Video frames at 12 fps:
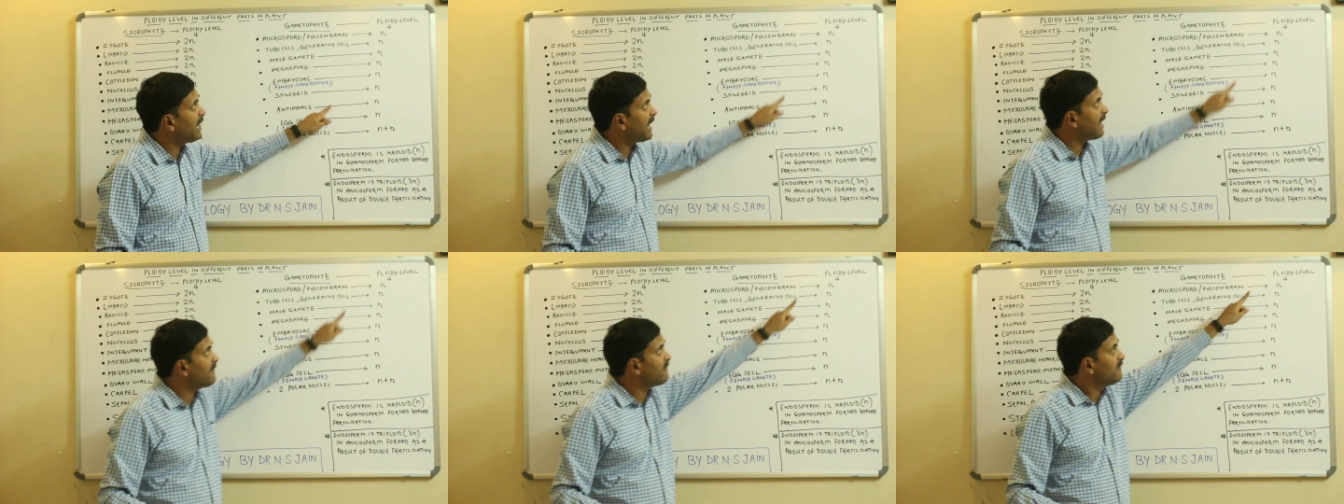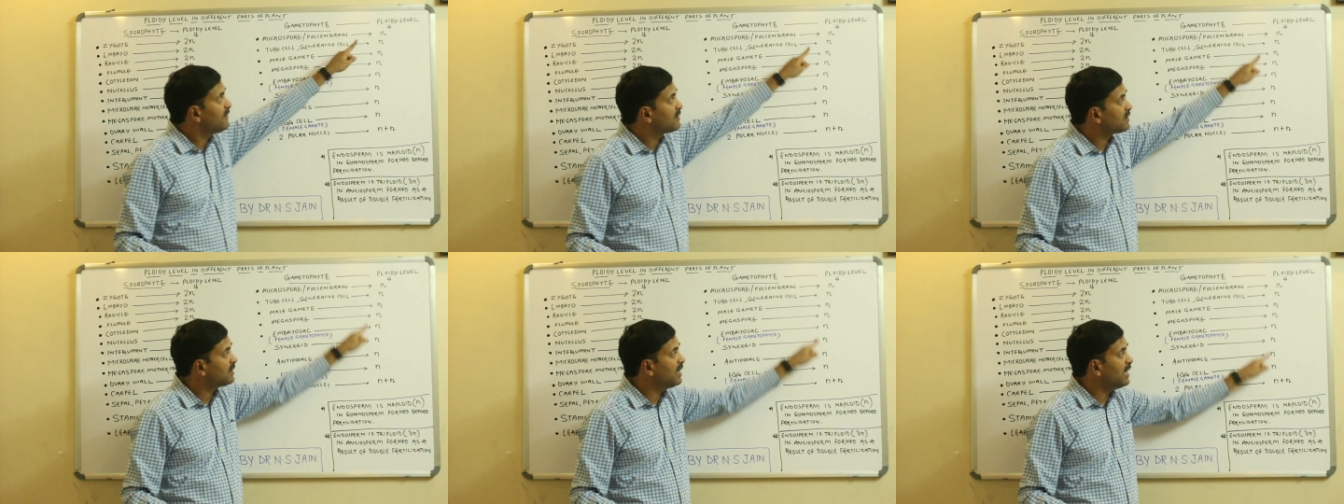have
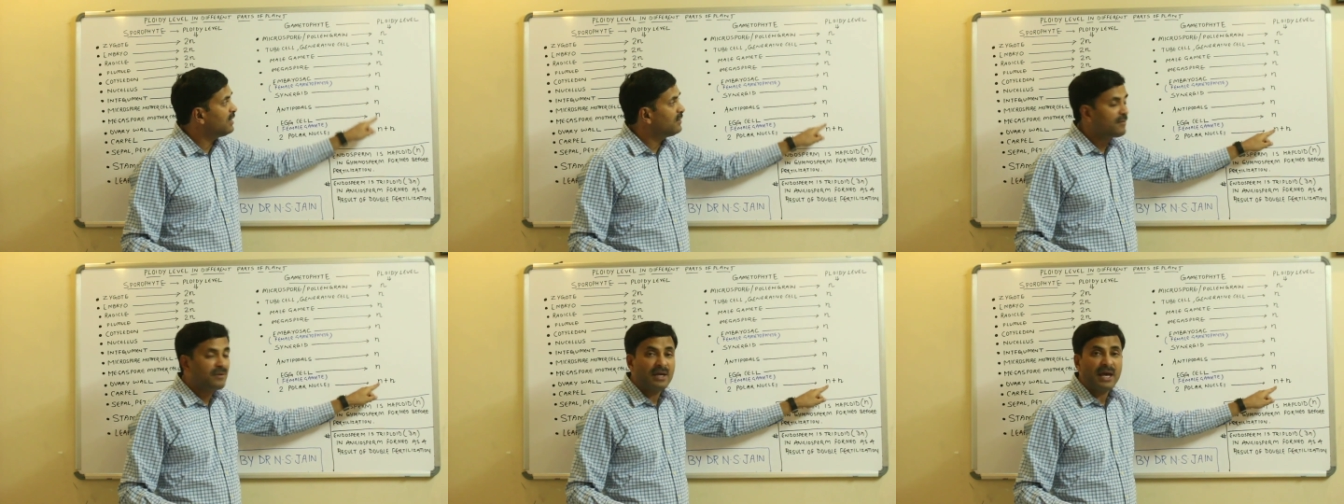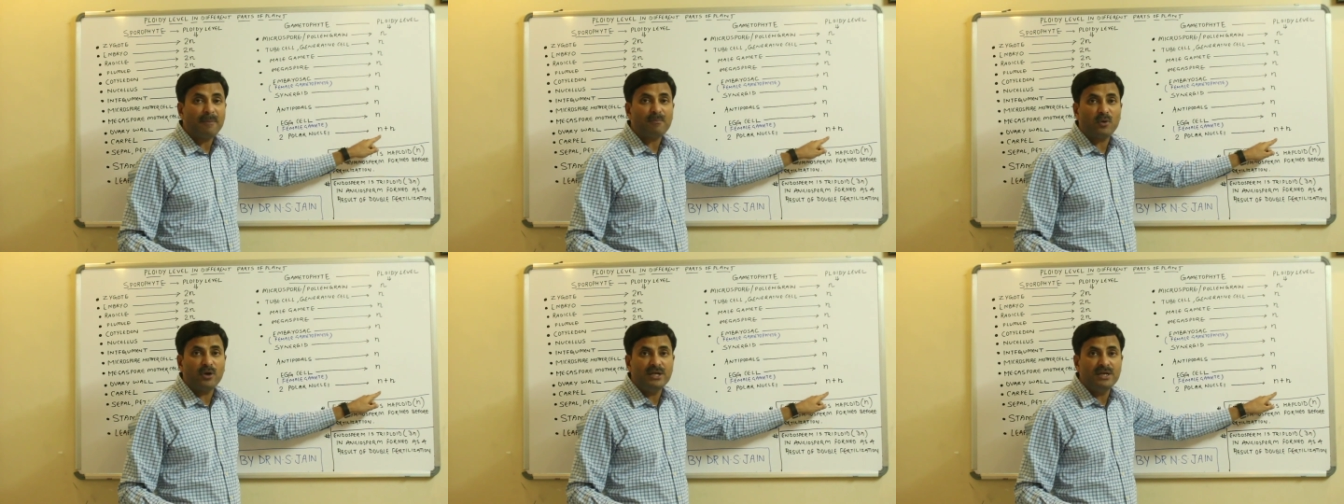the
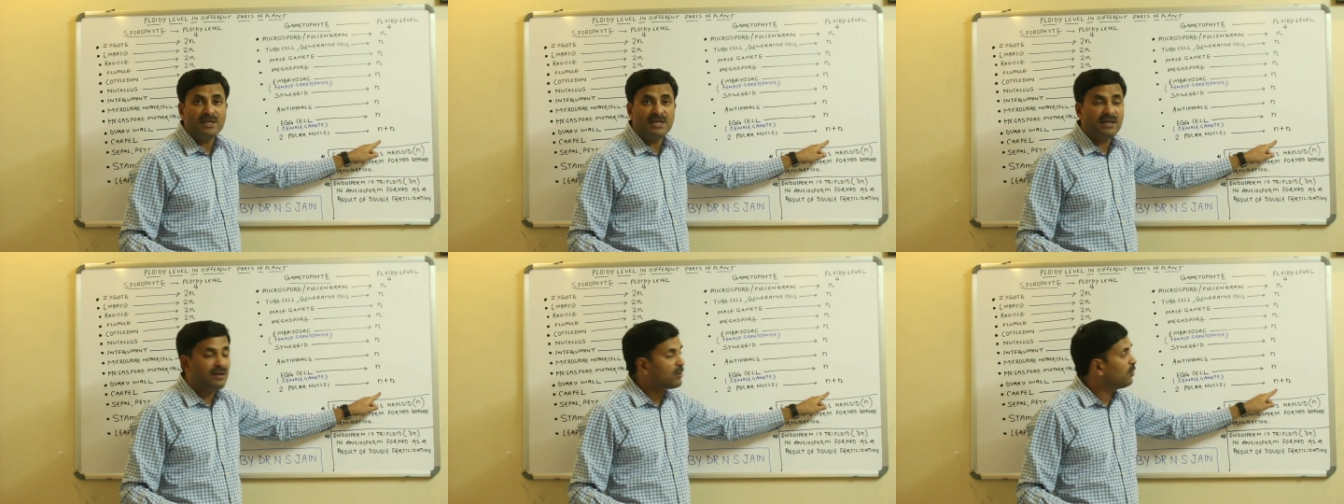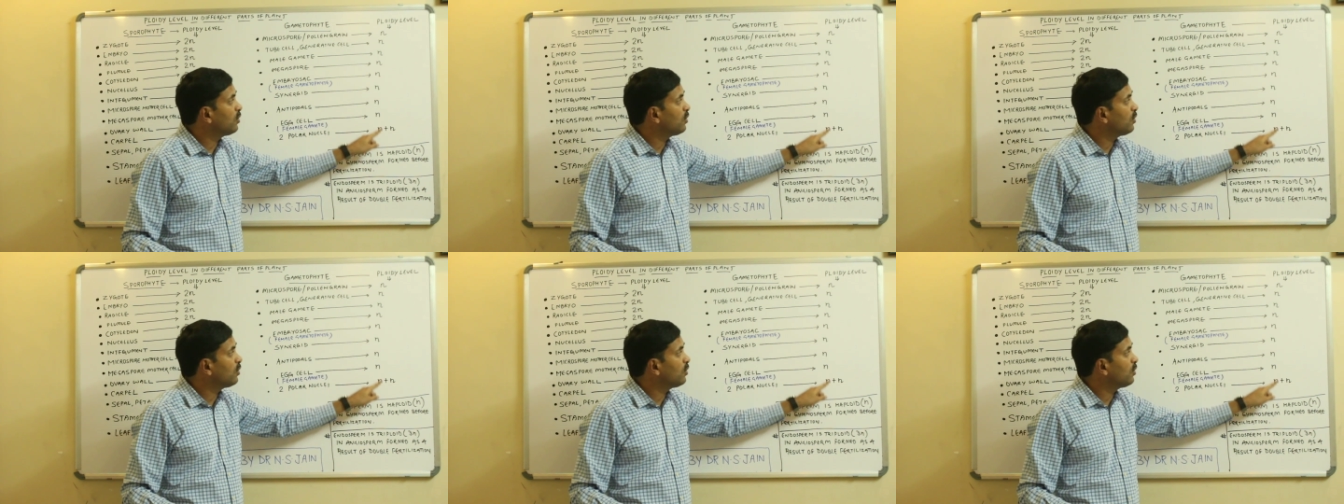haploidy,